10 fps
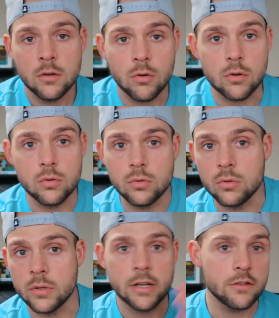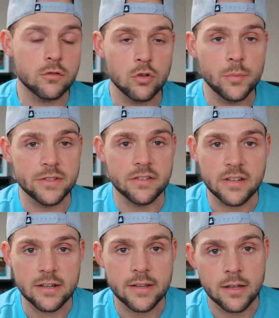Or ooh, here's a cool business
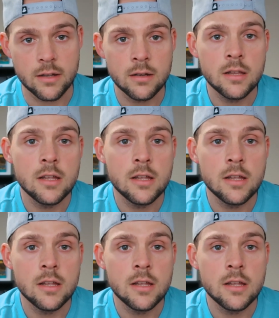idea.